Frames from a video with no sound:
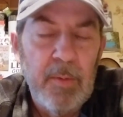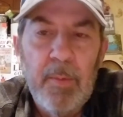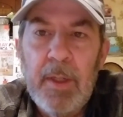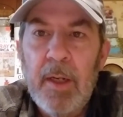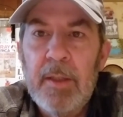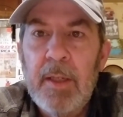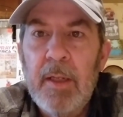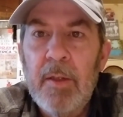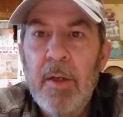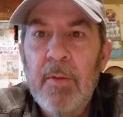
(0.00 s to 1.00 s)
We got to take
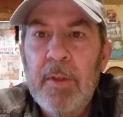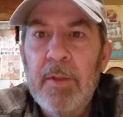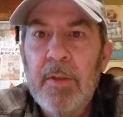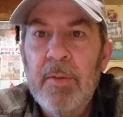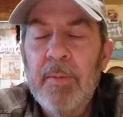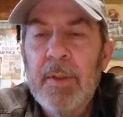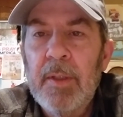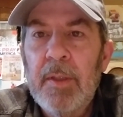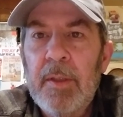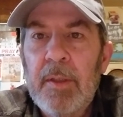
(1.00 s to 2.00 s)
Logan to
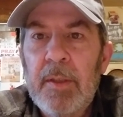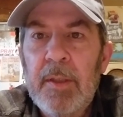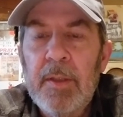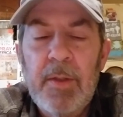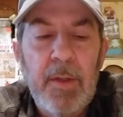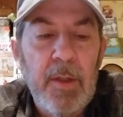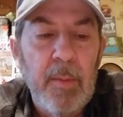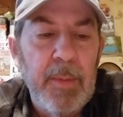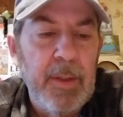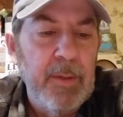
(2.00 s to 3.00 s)
his
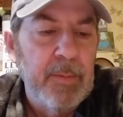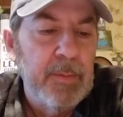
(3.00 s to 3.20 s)
therapy